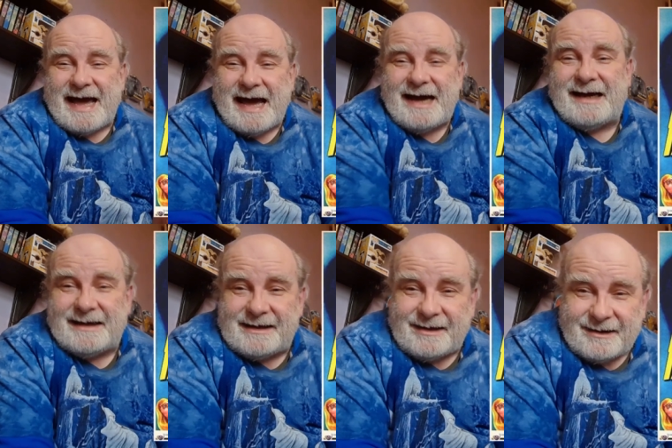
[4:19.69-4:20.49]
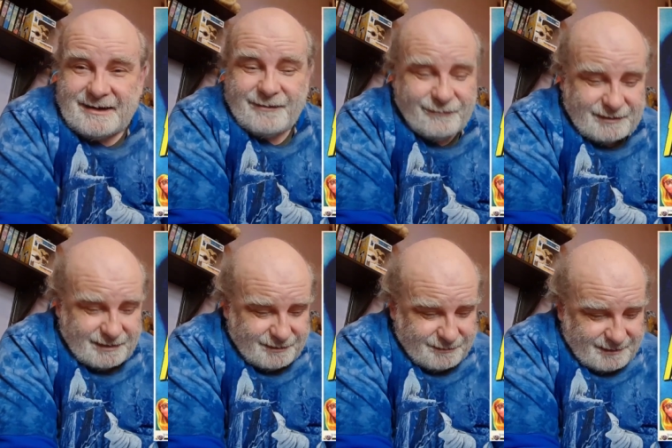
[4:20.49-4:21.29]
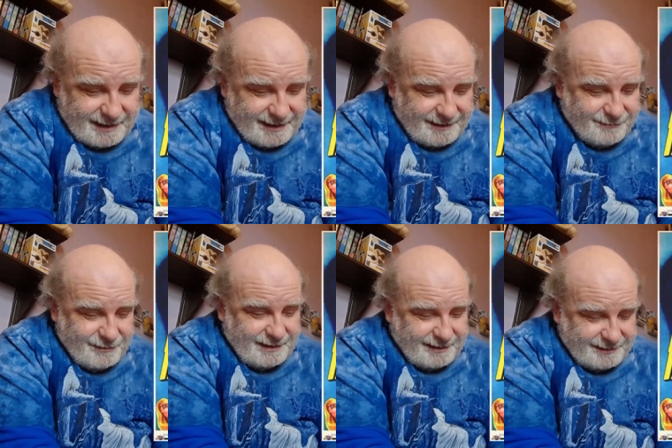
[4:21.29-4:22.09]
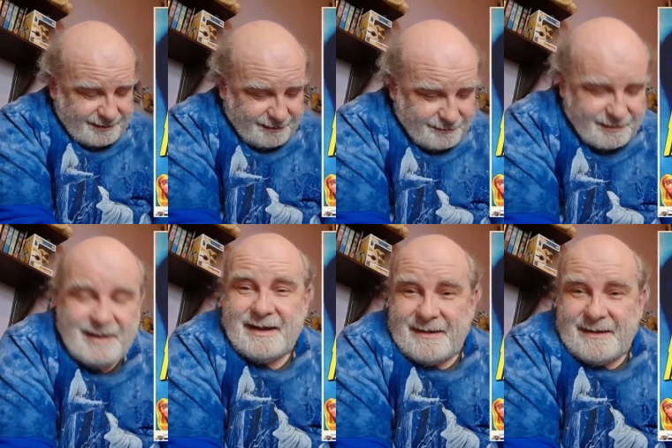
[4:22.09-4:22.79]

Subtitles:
I love Dune. I really do.